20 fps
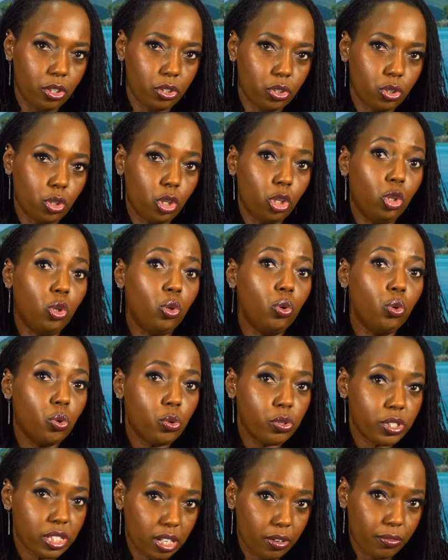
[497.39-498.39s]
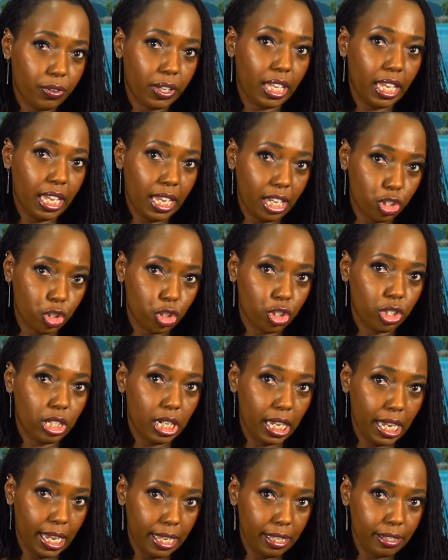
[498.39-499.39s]
to lose their vacation
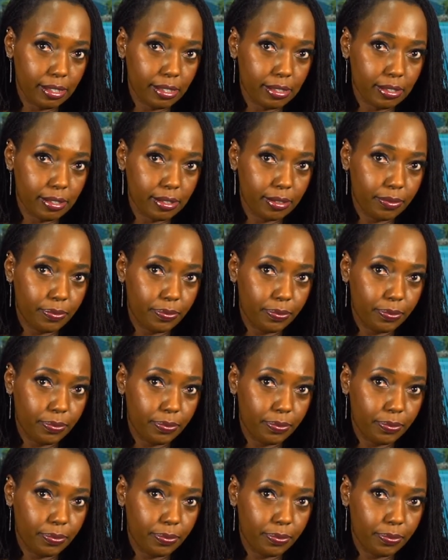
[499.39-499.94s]
days,